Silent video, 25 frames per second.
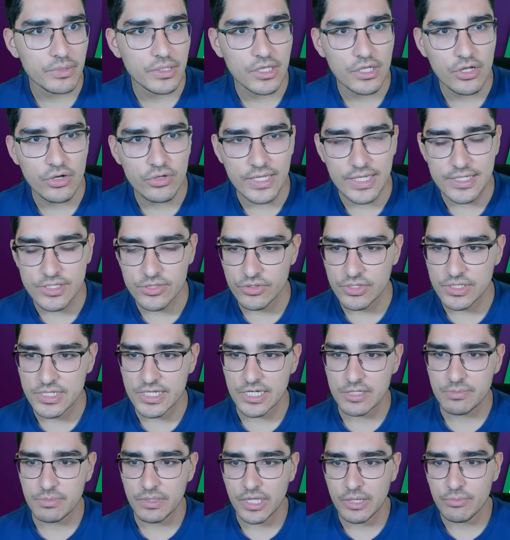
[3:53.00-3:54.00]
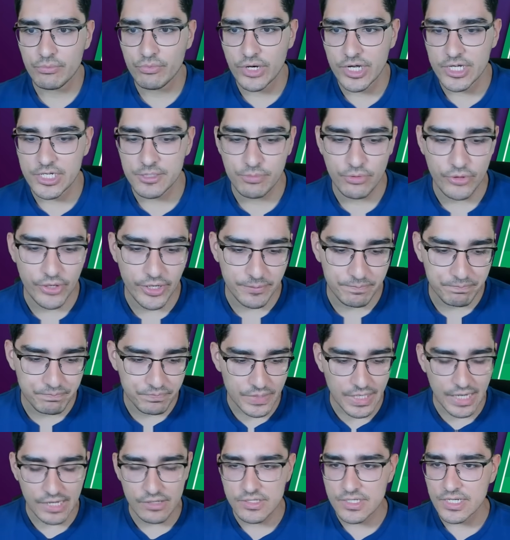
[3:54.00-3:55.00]
below that sort of 6 million price point,
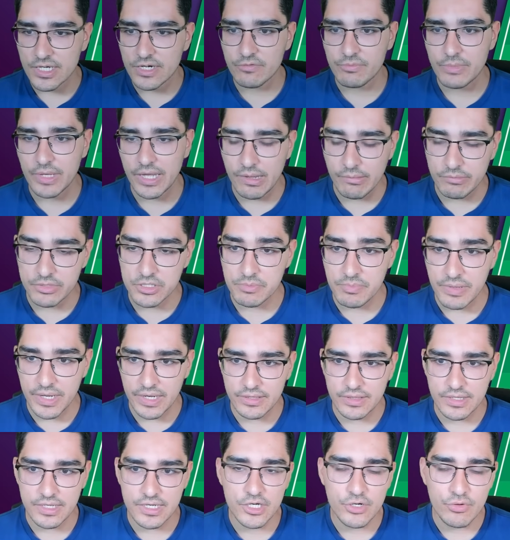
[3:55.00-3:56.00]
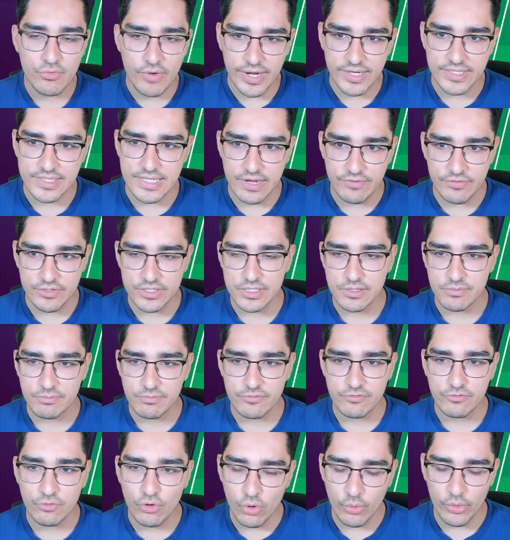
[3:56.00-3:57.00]
outside of being able to pick the correct Everton
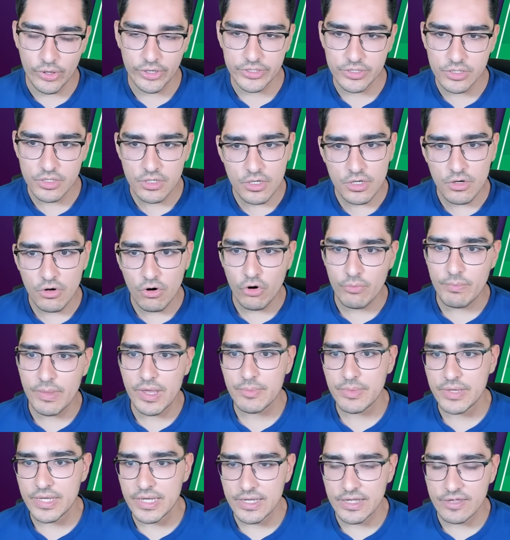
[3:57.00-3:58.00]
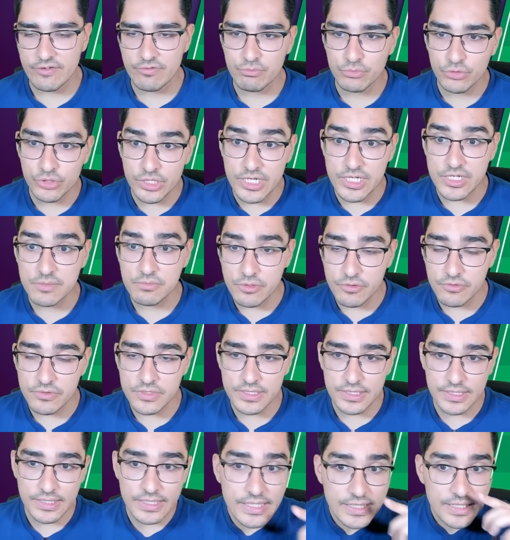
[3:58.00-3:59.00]
forward, or maybe if Muniz moves
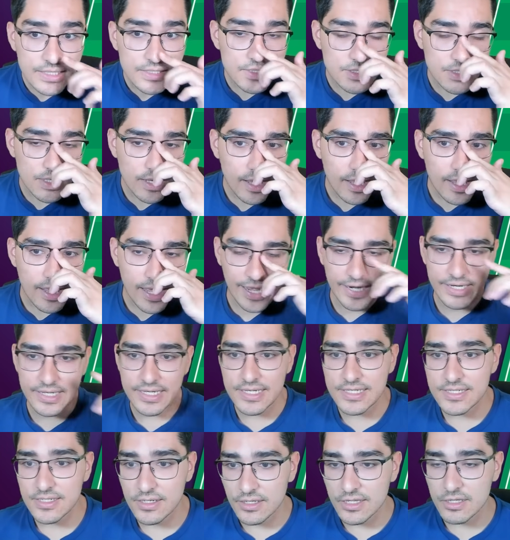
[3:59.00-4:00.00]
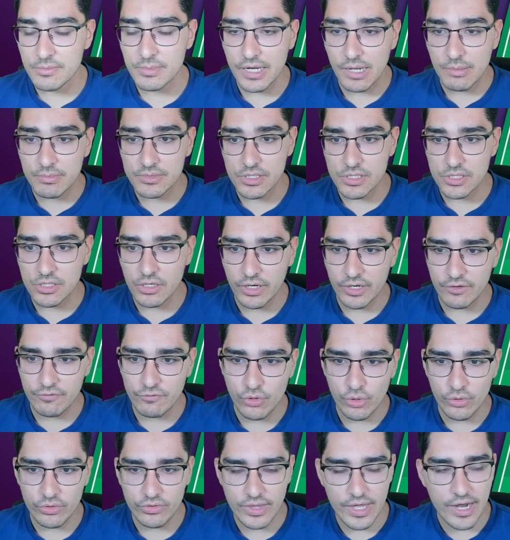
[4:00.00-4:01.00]
to Leeds and he suddenly becomes the starting
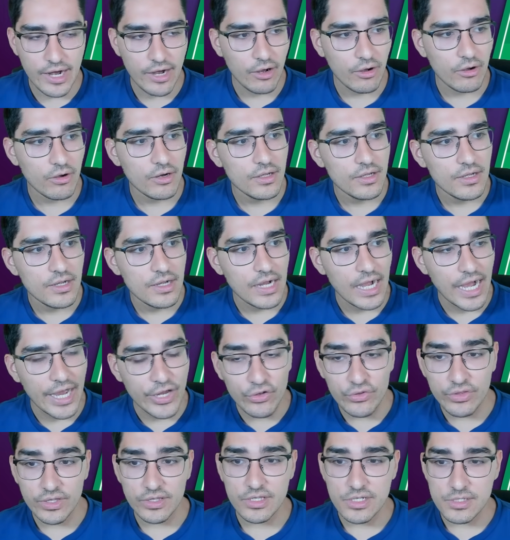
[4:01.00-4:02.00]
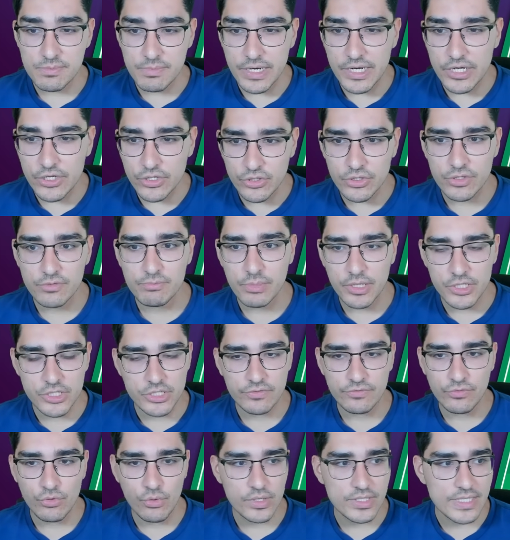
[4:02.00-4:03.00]
forward there, I don't think there's many good
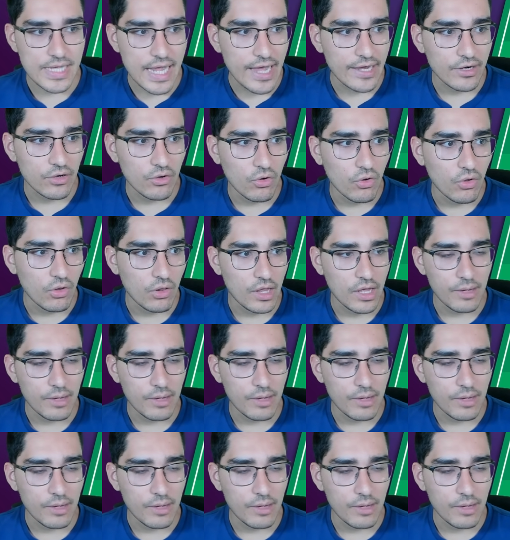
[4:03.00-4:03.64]
budget forwards at all